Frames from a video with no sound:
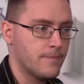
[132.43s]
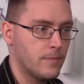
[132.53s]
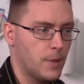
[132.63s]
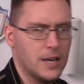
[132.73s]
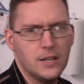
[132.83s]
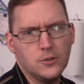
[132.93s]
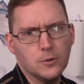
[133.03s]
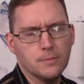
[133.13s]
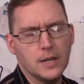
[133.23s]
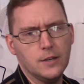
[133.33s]
But I need
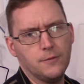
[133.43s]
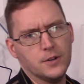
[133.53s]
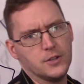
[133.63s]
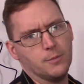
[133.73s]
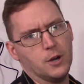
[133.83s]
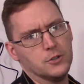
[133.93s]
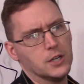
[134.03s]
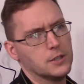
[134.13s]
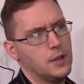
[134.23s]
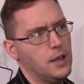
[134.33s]
to. I need to finish that
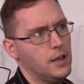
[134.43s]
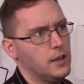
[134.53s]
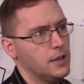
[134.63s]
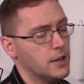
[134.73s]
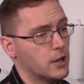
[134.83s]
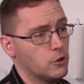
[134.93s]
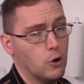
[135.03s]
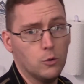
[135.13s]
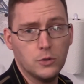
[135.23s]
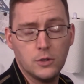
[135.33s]
project. He got
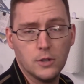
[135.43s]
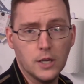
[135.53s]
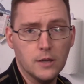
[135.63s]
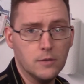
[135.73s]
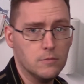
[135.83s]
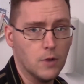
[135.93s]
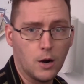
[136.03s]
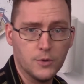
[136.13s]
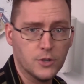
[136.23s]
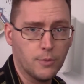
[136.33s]
gold in
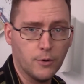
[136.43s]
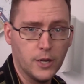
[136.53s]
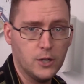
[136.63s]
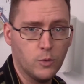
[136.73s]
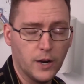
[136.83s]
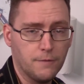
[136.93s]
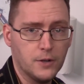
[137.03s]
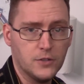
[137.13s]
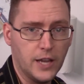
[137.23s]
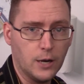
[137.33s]
Armies on Parade when I
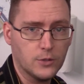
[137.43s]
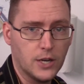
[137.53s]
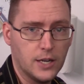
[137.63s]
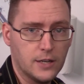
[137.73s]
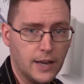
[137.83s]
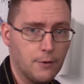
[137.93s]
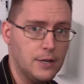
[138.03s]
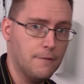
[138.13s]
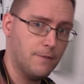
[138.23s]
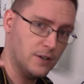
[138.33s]
finished the outside. Now I
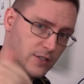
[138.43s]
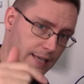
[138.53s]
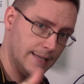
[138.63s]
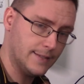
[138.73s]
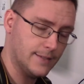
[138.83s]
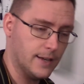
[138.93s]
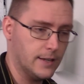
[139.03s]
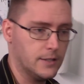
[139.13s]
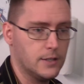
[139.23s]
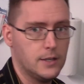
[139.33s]
need to finish the
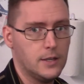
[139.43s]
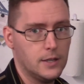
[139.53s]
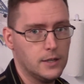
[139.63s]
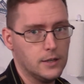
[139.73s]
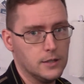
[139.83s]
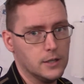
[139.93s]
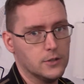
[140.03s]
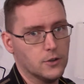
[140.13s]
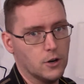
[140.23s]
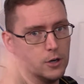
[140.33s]
inside, get
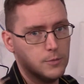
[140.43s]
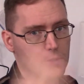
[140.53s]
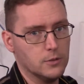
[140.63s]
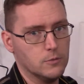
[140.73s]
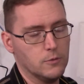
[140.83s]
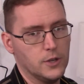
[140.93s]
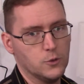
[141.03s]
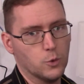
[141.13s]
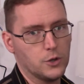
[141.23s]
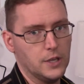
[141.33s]
his arms and things
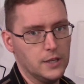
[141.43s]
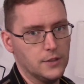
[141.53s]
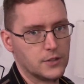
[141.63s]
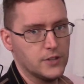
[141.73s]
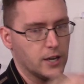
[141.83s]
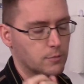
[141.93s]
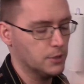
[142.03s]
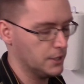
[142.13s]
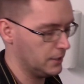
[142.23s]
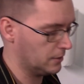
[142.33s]
working, get the sound
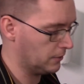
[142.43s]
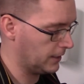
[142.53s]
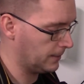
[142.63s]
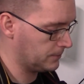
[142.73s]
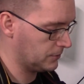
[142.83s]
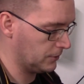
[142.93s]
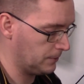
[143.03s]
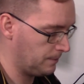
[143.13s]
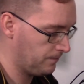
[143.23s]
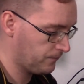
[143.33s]
playing and all that.
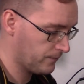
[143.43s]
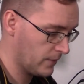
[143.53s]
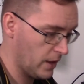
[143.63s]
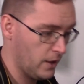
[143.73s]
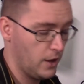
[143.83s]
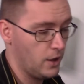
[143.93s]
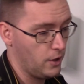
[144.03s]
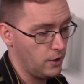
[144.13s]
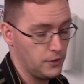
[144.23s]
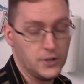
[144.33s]
So
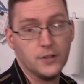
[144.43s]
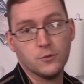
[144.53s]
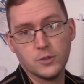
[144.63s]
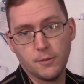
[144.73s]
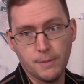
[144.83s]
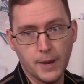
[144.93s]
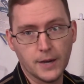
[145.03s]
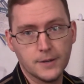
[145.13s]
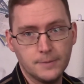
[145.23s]
the Titans coming back